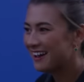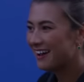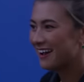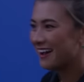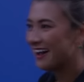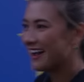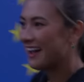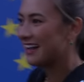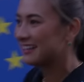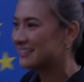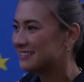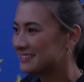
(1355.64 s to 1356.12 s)

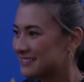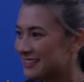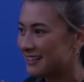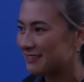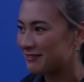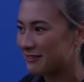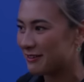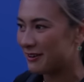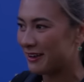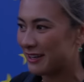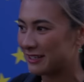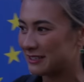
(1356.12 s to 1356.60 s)
I had
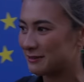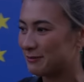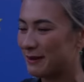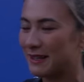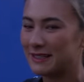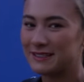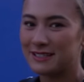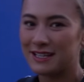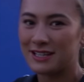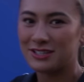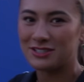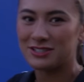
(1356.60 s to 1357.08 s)
zero
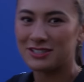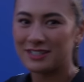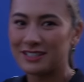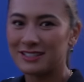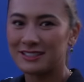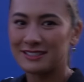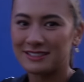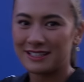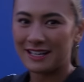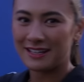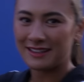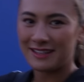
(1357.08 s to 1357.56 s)

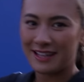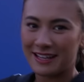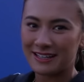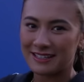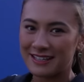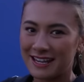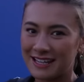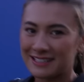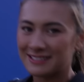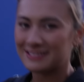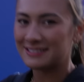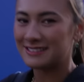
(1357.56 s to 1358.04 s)
expectations, and
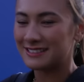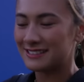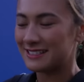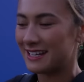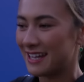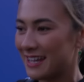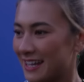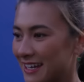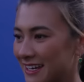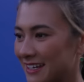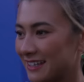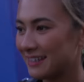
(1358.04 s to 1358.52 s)
then yesterday